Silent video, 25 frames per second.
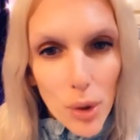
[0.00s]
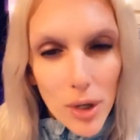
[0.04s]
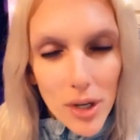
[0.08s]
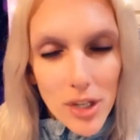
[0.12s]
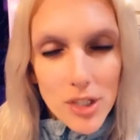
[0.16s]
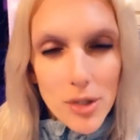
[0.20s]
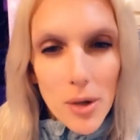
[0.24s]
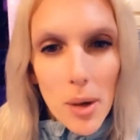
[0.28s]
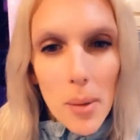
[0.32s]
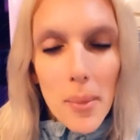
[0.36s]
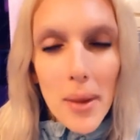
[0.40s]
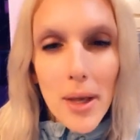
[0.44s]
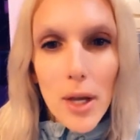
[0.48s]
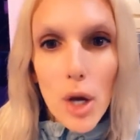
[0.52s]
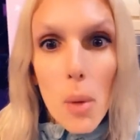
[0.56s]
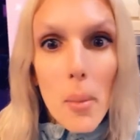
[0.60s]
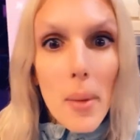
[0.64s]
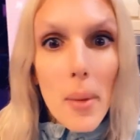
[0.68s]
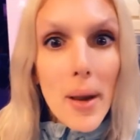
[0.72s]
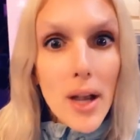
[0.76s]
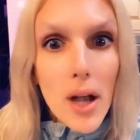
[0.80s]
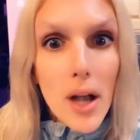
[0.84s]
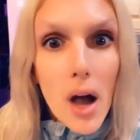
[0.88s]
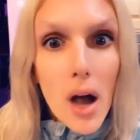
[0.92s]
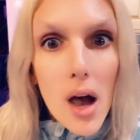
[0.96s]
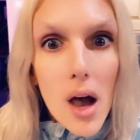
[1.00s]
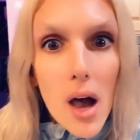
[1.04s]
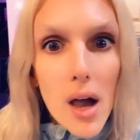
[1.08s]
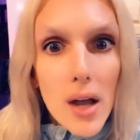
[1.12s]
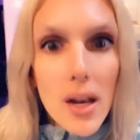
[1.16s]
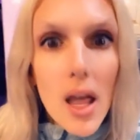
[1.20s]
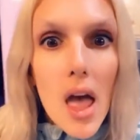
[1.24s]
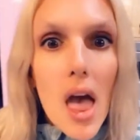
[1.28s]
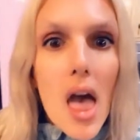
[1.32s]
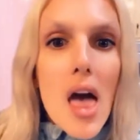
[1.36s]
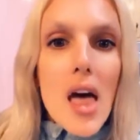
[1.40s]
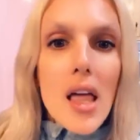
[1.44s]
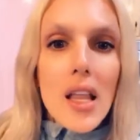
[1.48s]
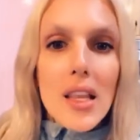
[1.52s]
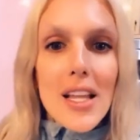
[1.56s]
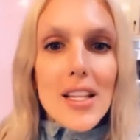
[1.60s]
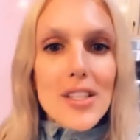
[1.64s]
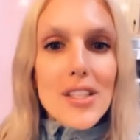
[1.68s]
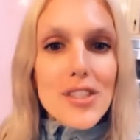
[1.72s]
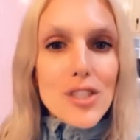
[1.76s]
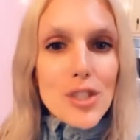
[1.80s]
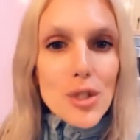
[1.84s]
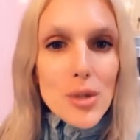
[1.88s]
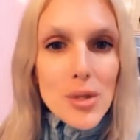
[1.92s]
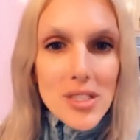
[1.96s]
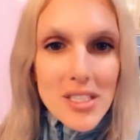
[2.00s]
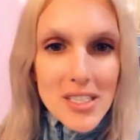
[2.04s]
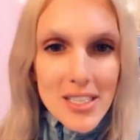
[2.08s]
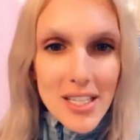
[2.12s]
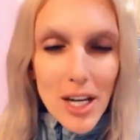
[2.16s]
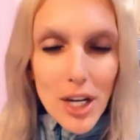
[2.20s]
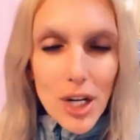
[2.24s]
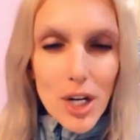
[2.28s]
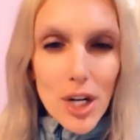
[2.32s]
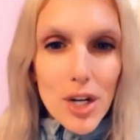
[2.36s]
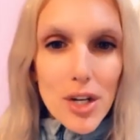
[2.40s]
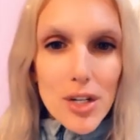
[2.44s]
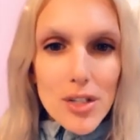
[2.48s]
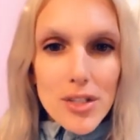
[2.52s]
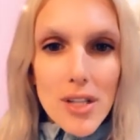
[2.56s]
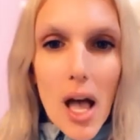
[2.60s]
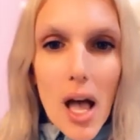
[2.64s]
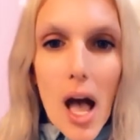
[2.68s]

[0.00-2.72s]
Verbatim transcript: So I'm like, oh my God, let's do stickers.